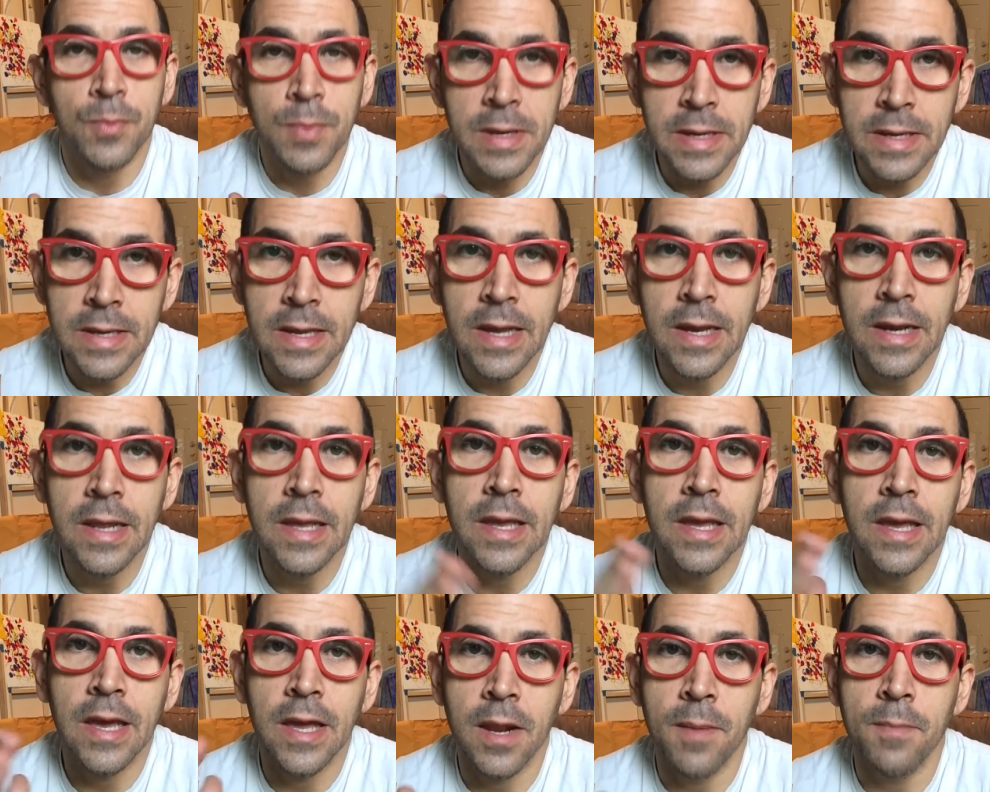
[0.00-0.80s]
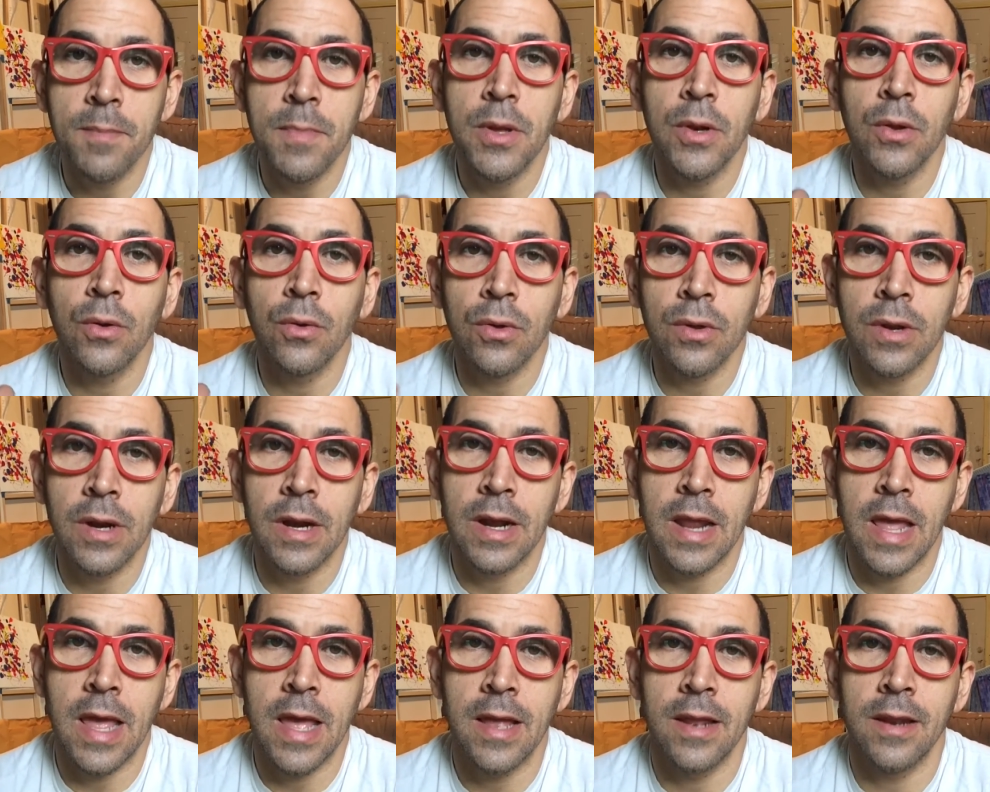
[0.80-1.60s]
a beginning and a middle and
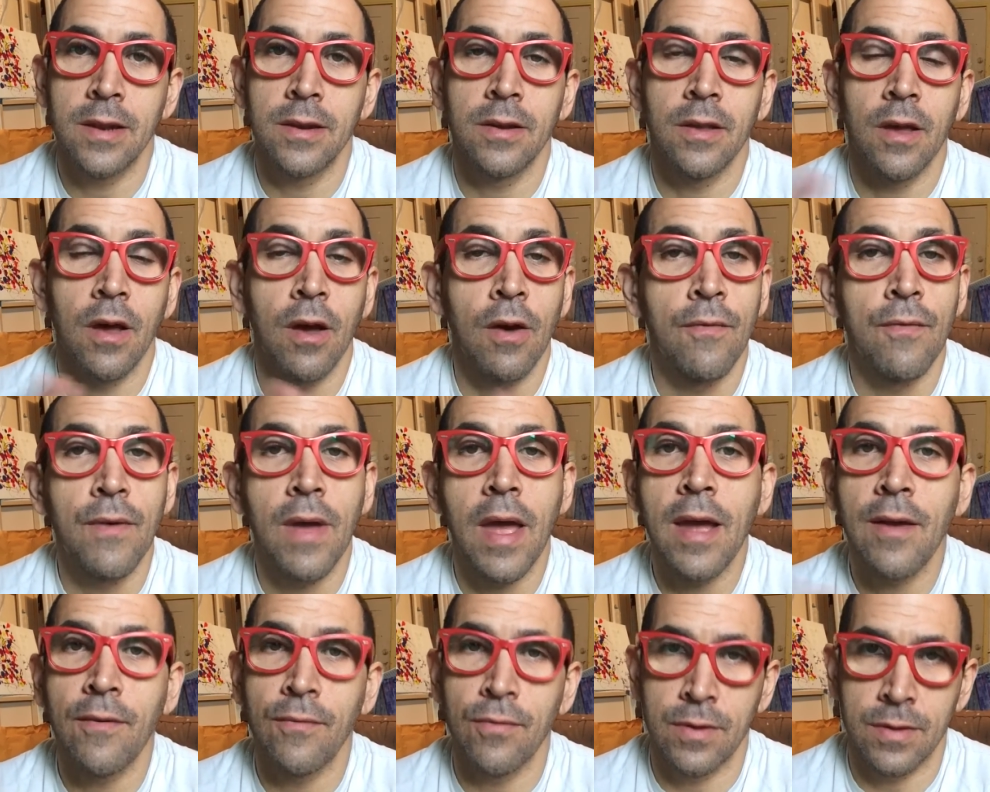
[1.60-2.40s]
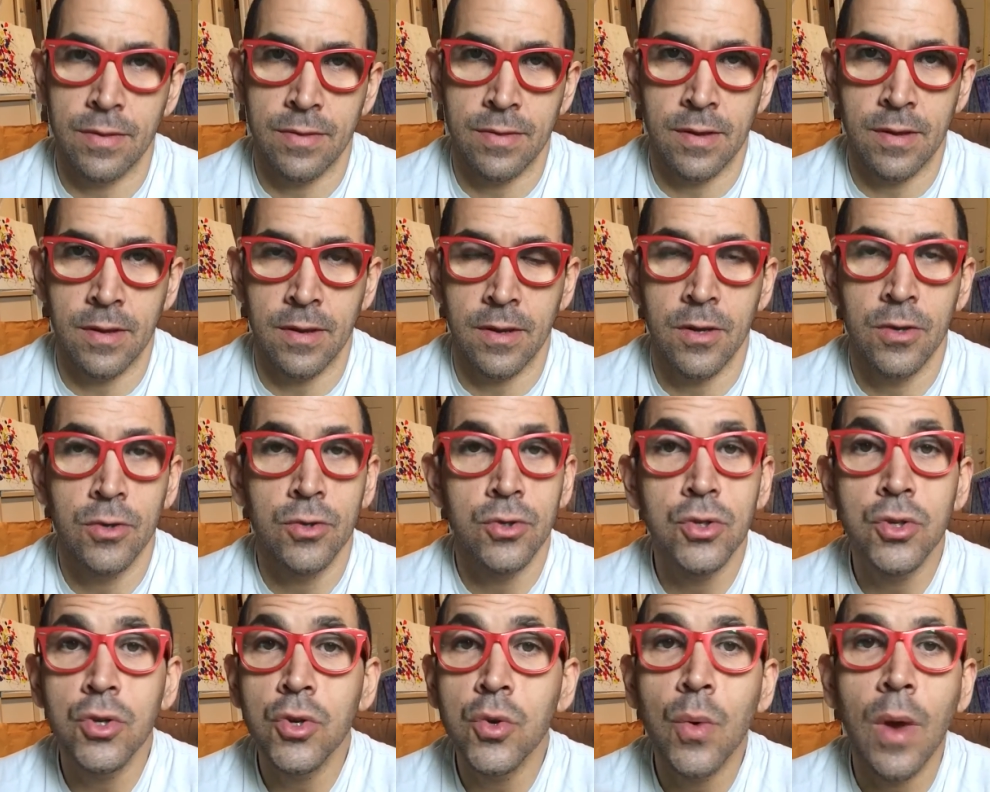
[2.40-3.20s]
an end of everything,
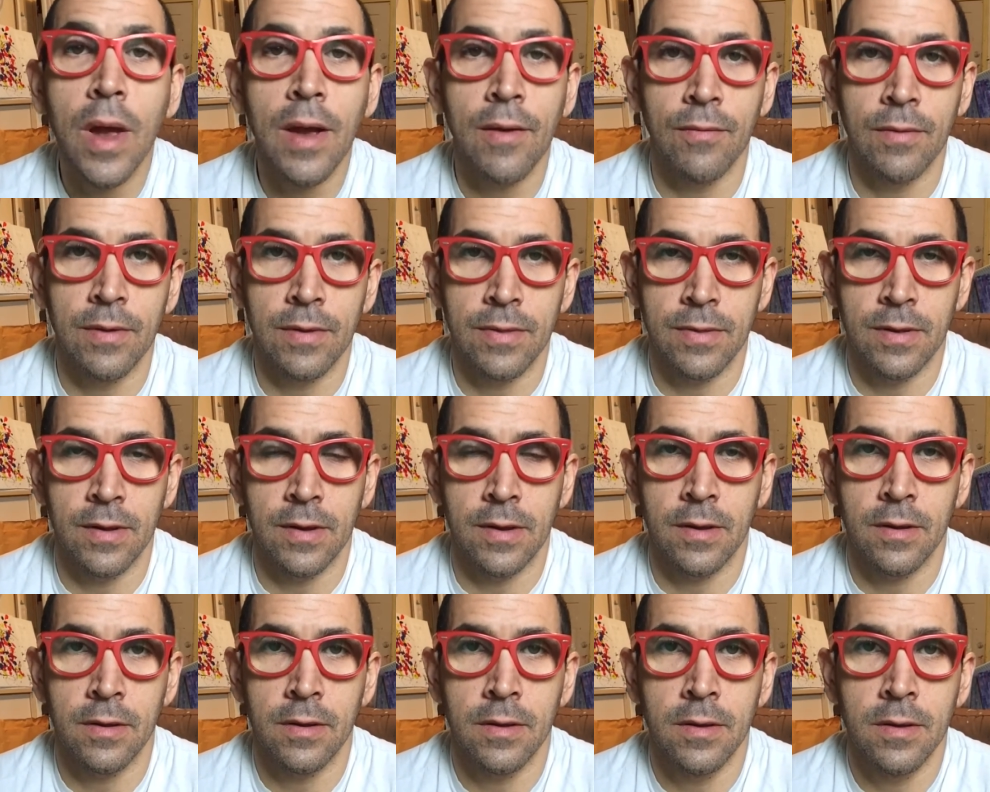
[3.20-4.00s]
to everything.